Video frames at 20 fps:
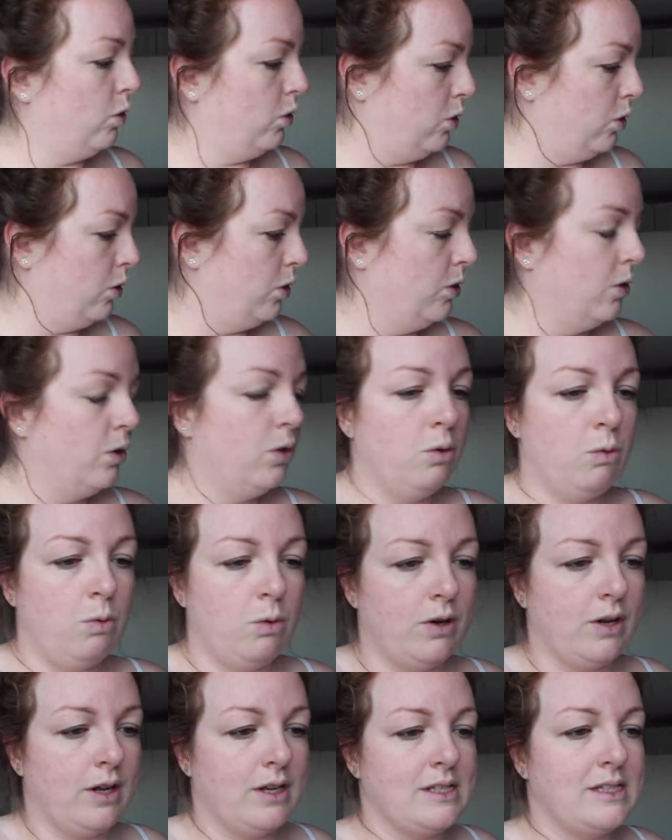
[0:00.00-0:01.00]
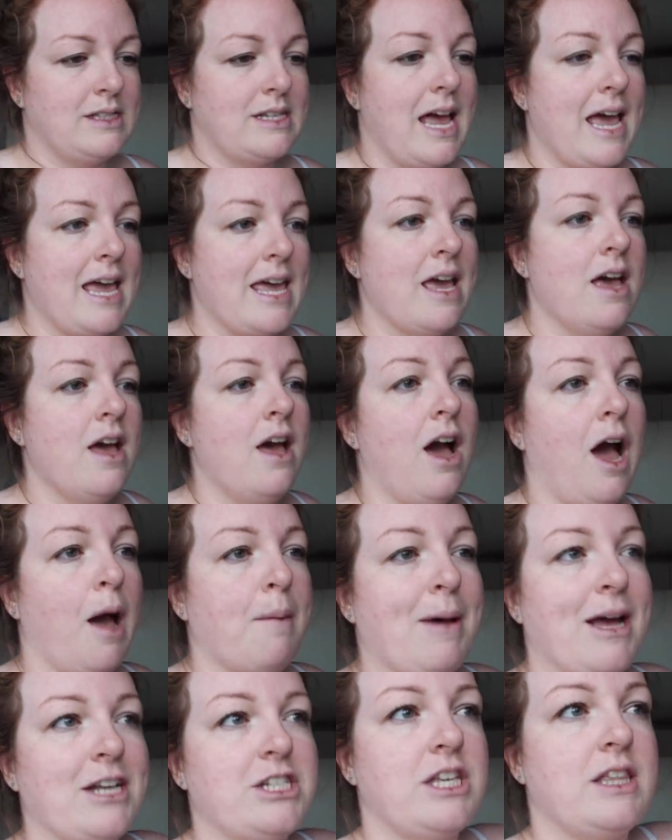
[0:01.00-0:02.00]
Oh, what a nice day.
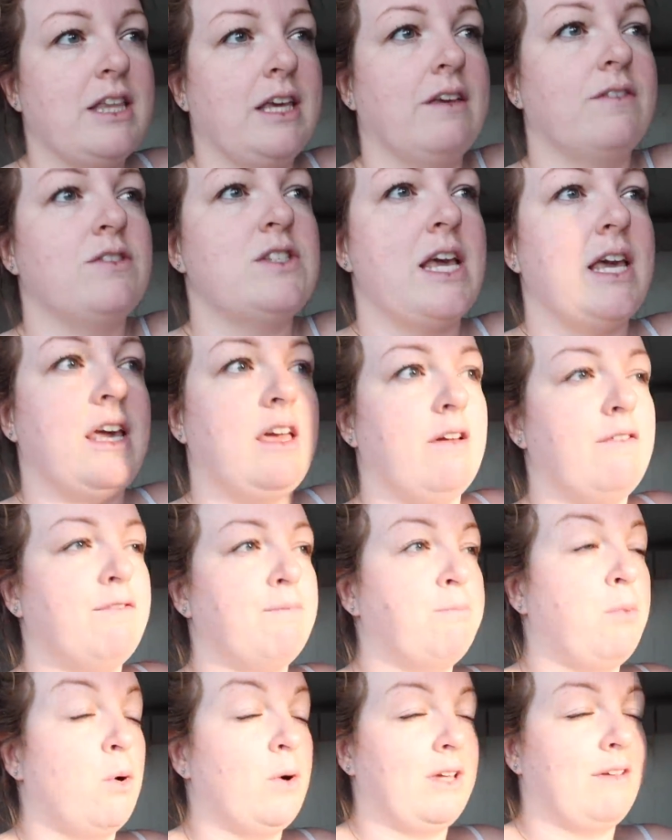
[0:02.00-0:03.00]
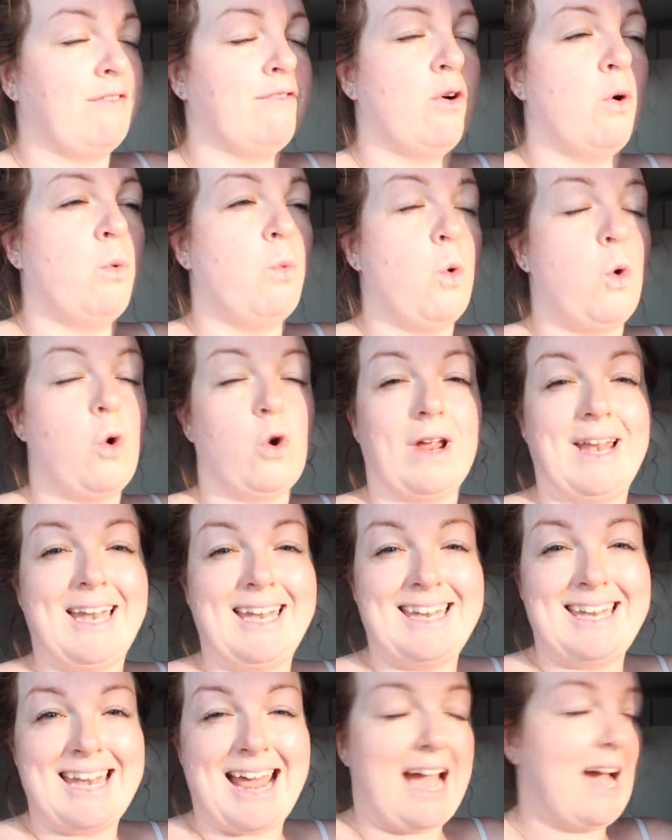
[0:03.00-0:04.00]
I'm actually thinking of taking Bonnie for a walk
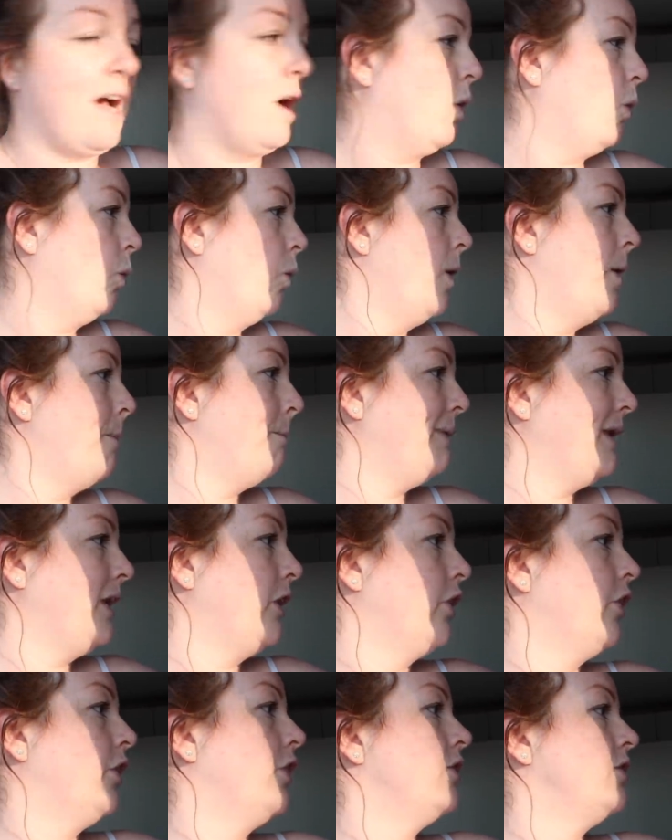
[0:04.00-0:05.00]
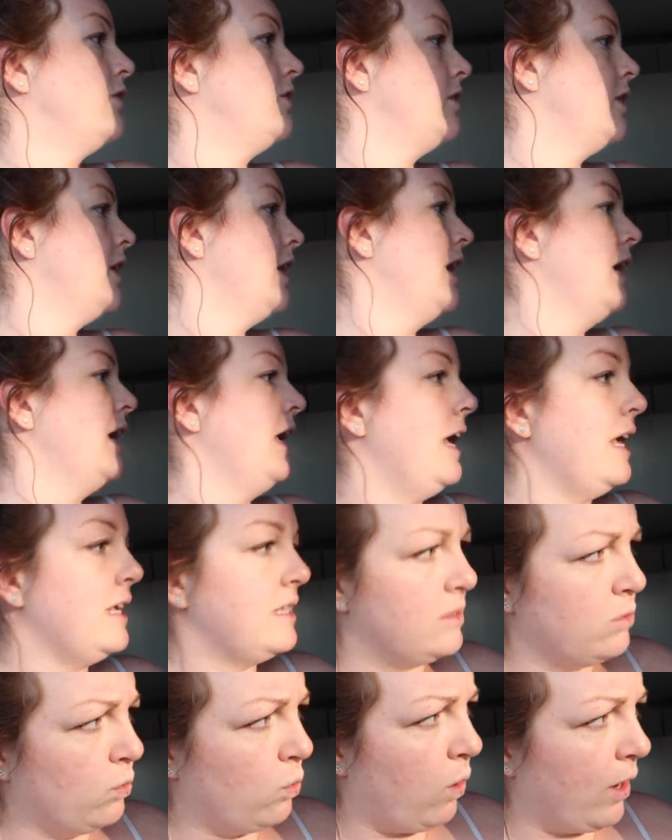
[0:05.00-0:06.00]
now because
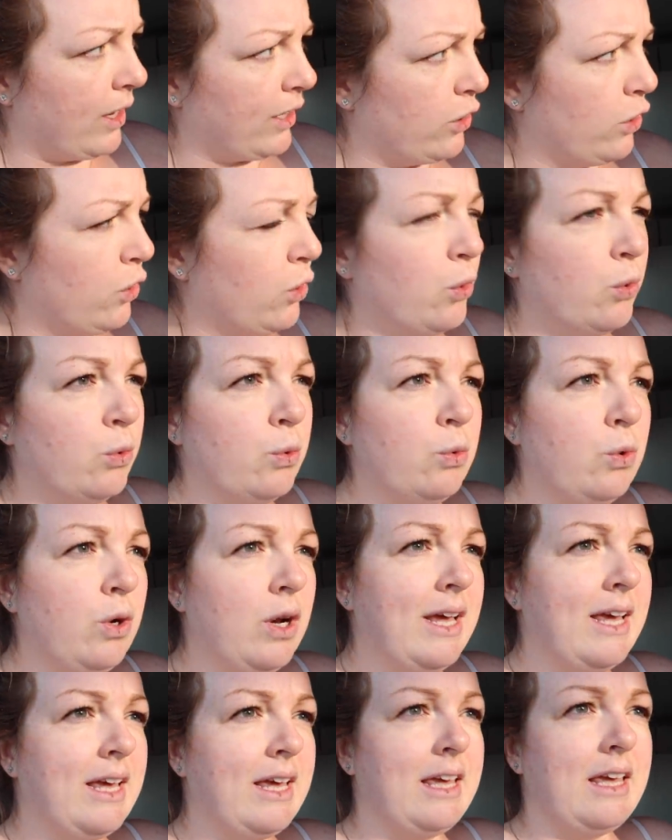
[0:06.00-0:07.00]
it's still quite cool,